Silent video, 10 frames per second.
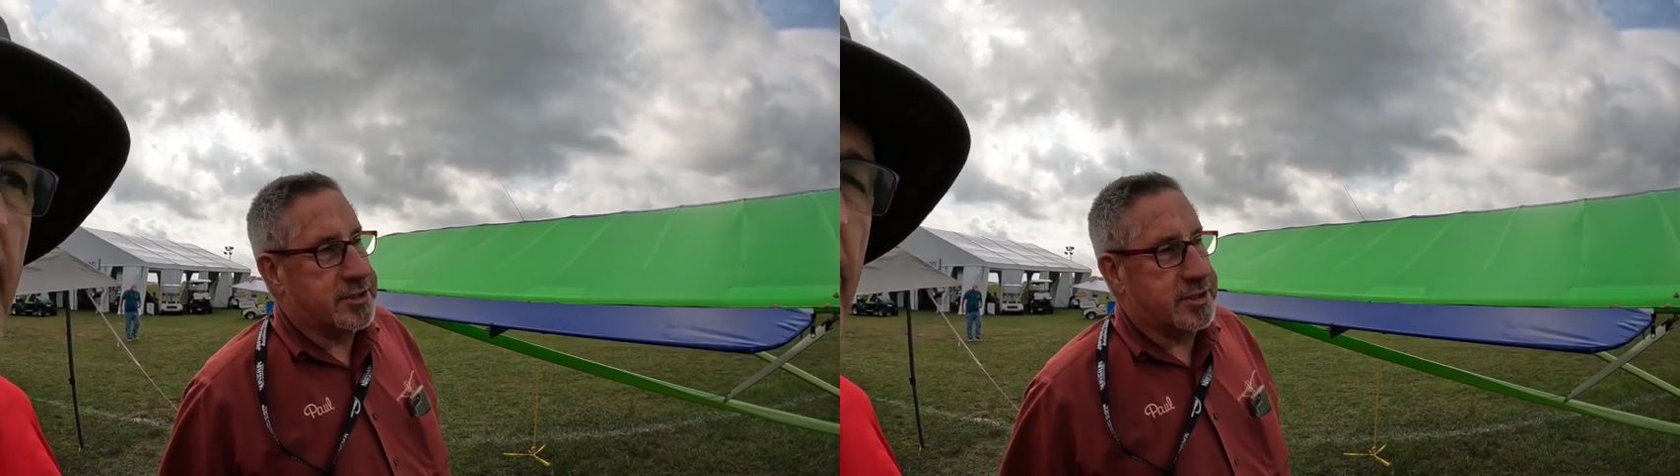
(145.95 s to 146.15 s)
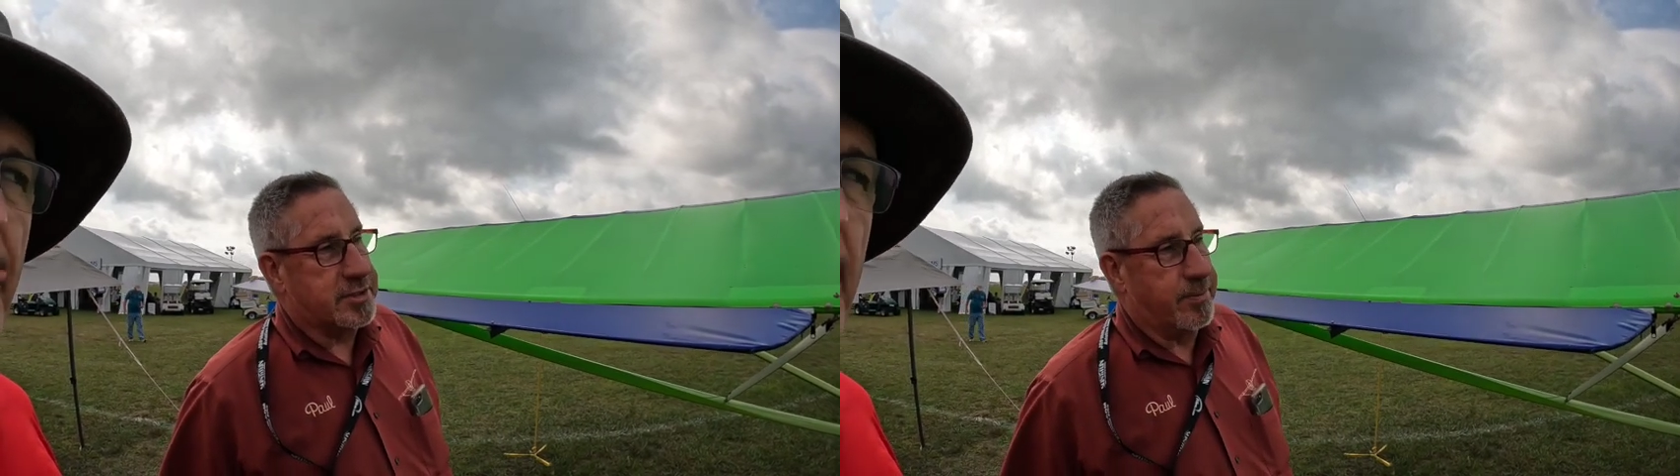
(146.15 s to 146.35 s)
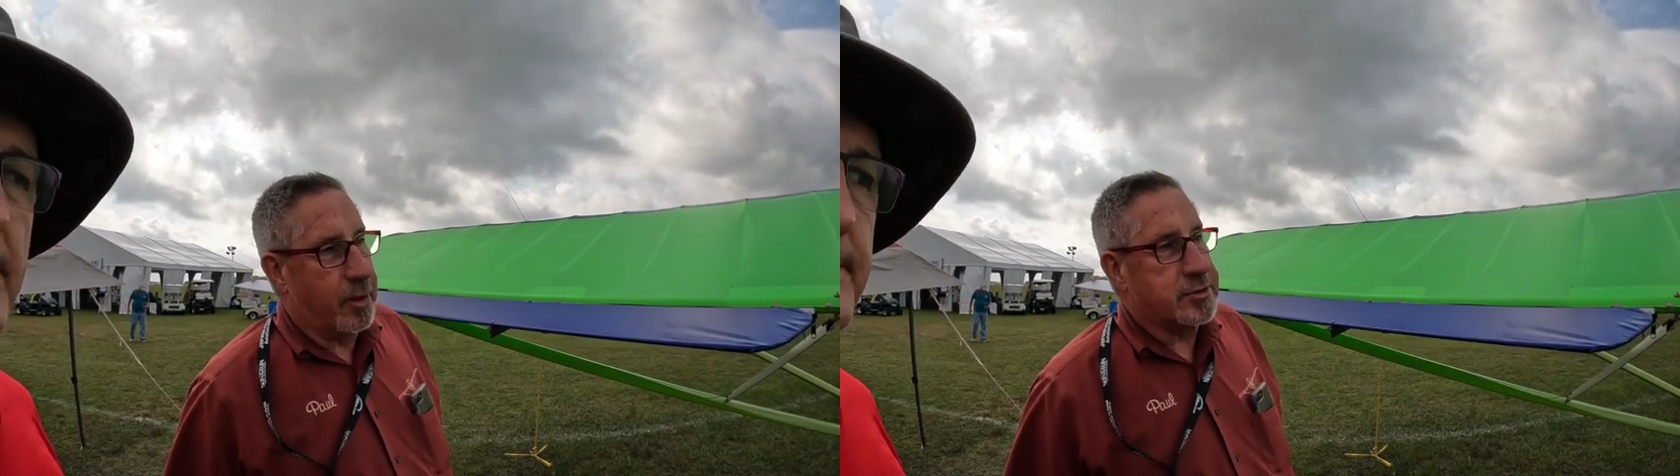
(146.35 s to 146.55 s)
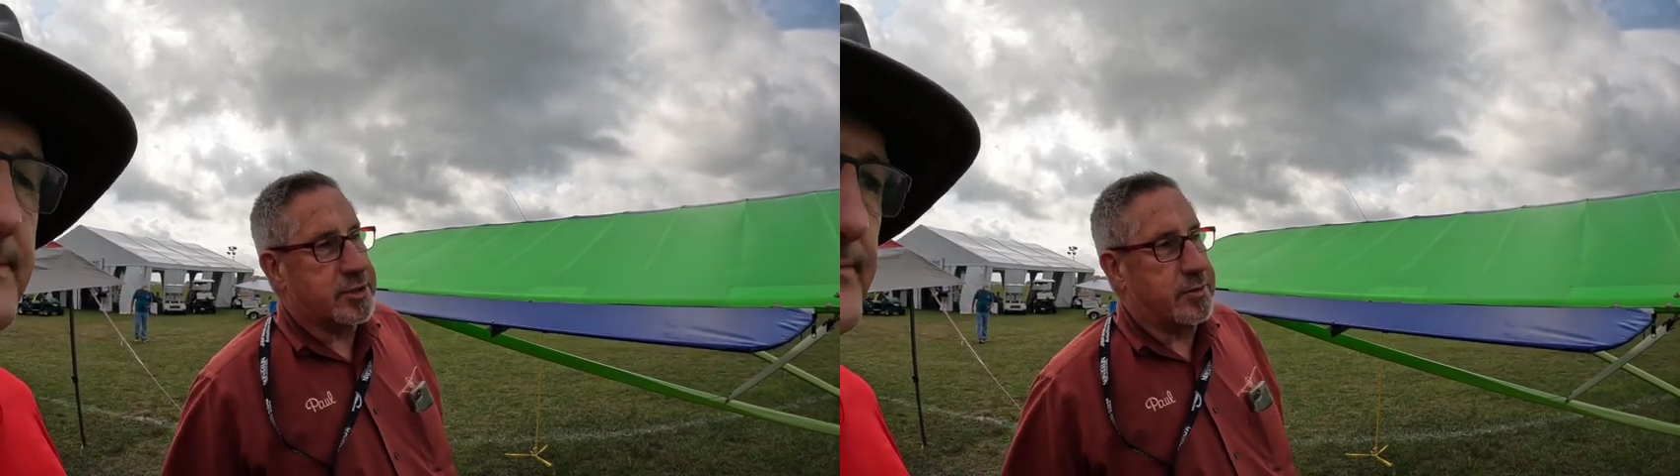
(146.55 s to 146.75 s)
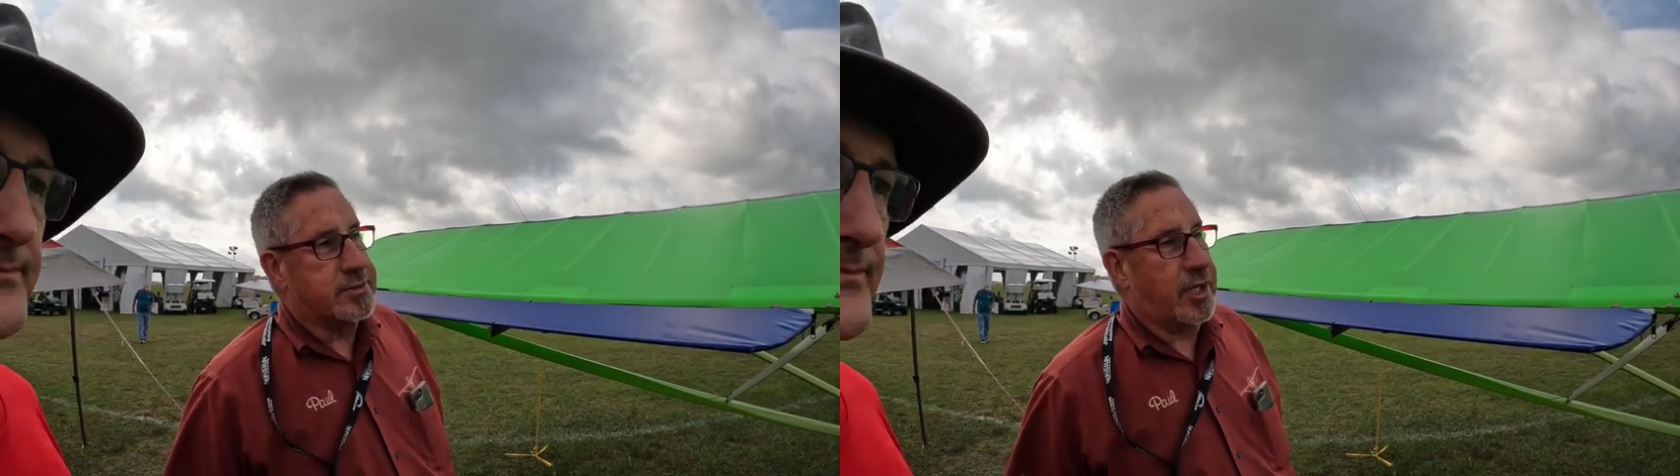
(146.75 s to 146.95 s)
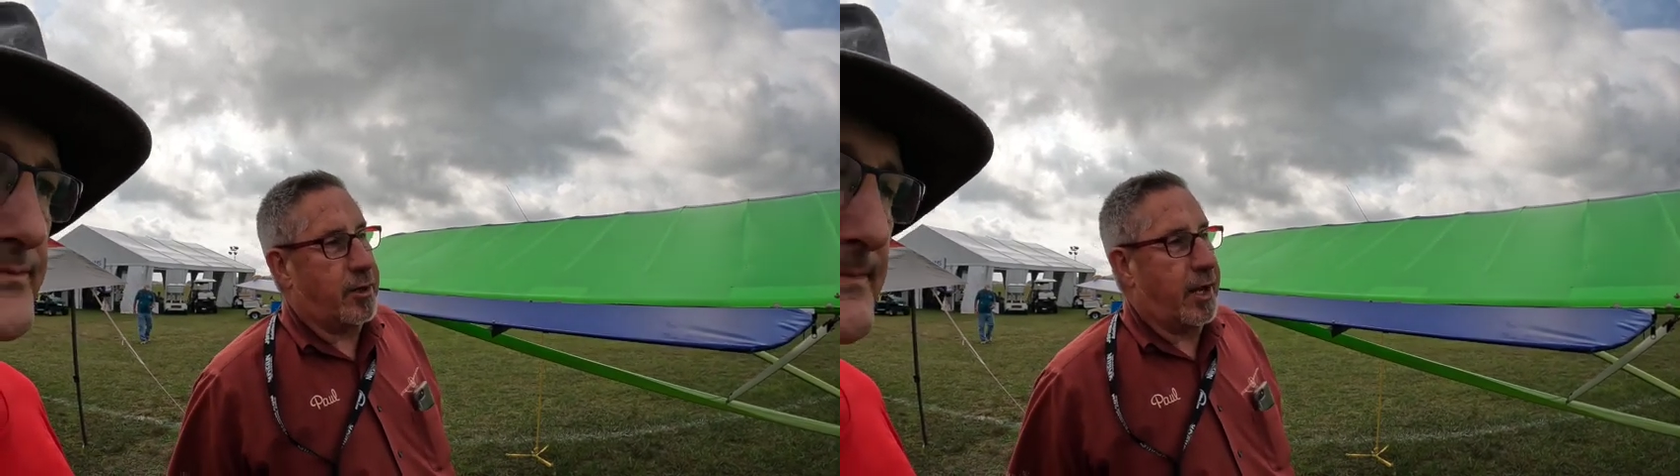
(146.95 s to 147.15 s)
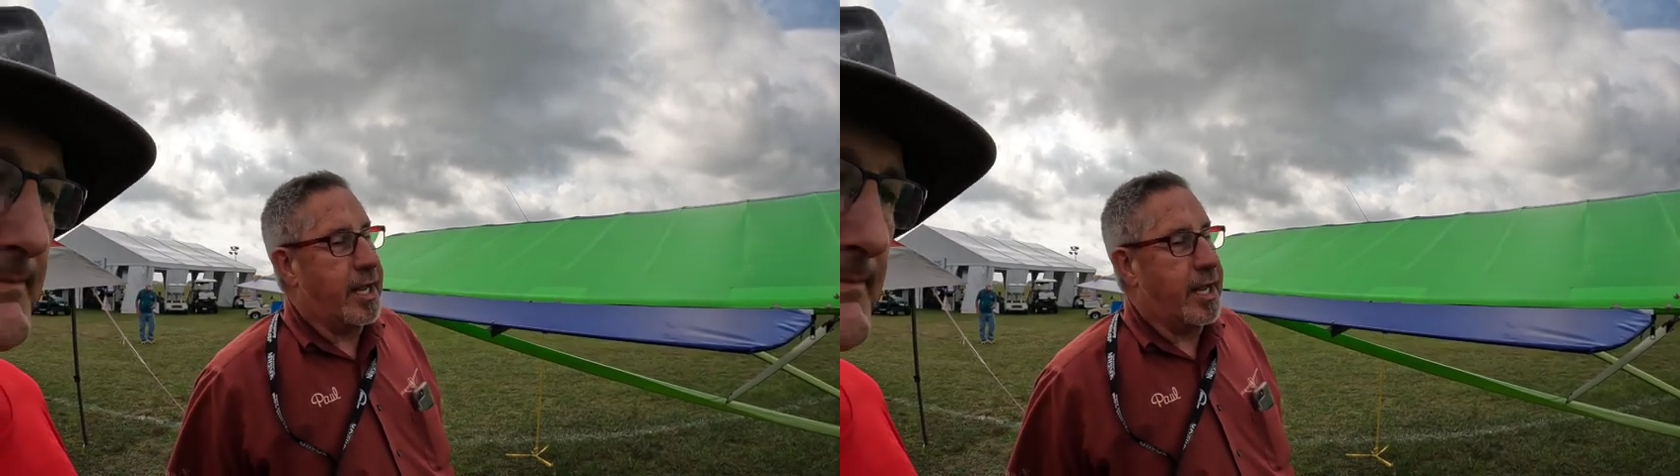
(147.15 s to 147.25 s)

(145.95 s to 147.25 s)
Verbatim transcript: which is the most used air